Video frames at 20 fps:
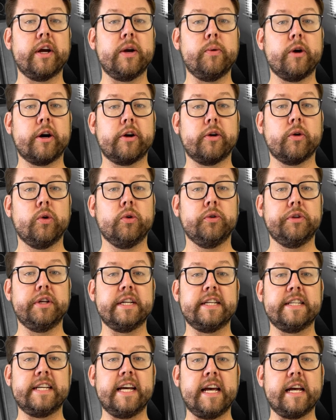water holding
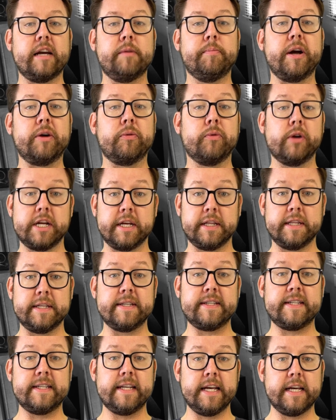tank by running the
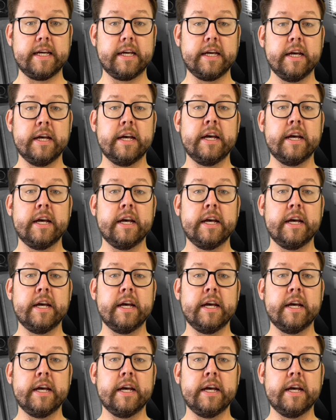sink